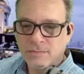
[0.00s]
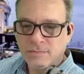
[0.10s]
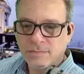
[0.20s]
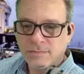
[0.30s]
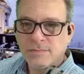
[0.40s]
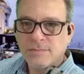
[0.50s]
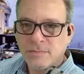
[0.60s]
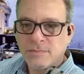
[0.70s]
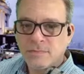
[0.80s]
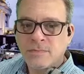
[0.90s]

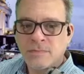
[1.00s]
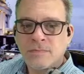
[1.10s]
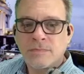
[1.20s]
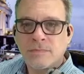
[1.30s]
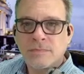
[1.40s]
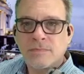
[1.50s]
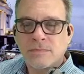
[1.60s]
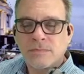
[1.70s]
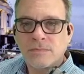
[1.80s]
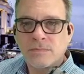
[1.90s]

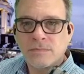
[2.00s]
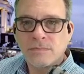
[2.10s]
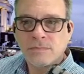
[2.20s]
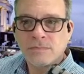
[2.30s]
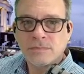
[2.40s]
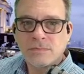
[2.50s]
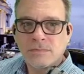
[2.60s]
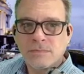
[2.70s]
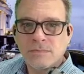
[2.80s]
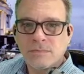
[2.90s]

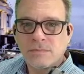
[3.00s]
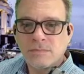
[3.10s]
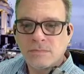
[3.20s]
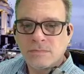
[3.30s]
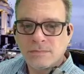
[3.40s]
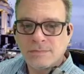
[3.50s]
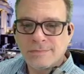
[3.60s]
No words are spoken by the person on screen.